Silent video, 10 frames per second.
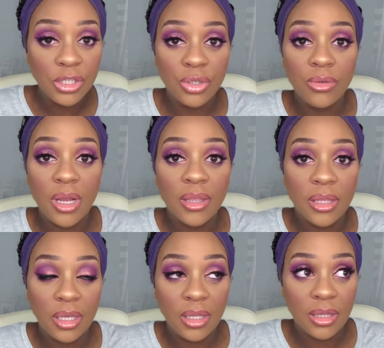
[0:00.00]
I do
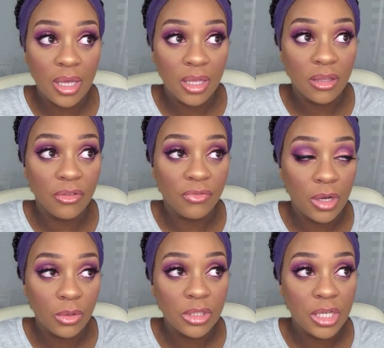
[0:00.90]
not think that
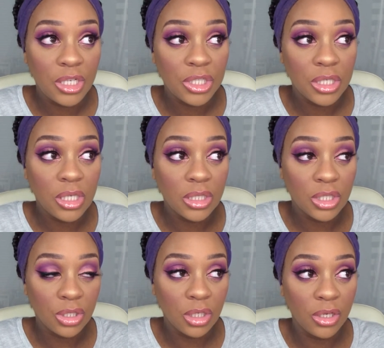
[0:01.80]
the
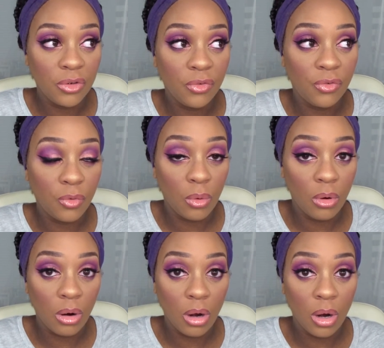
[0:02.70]
foundation is good
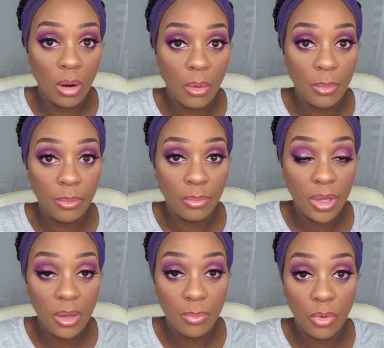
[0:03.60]
for
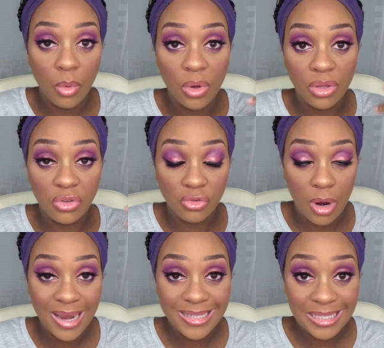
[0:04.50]
people
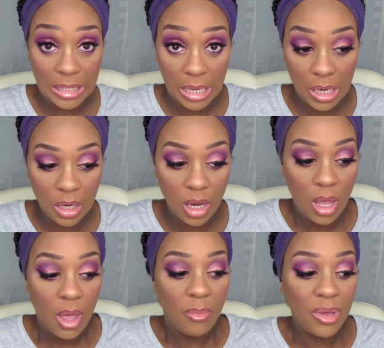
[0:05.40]
with dry
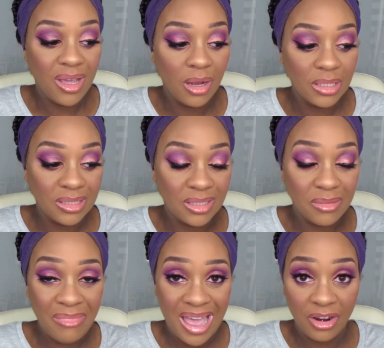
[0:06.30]
skin
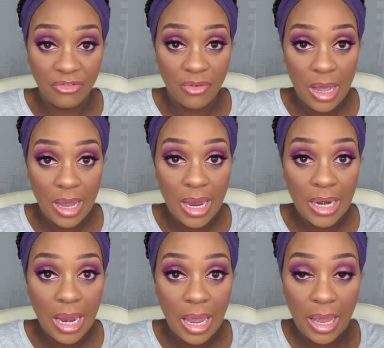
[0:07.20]
because it's
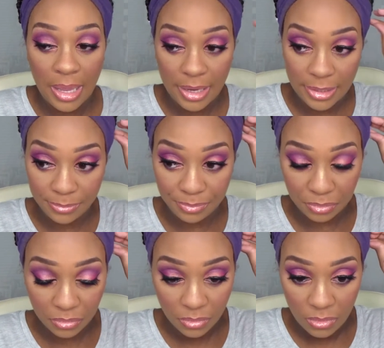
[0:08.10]
mattifying,
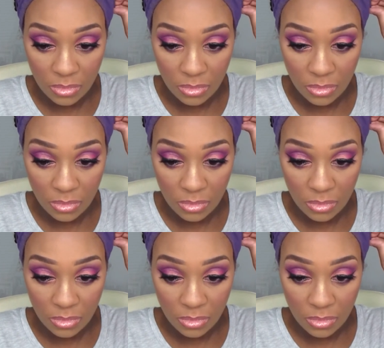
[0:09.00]
and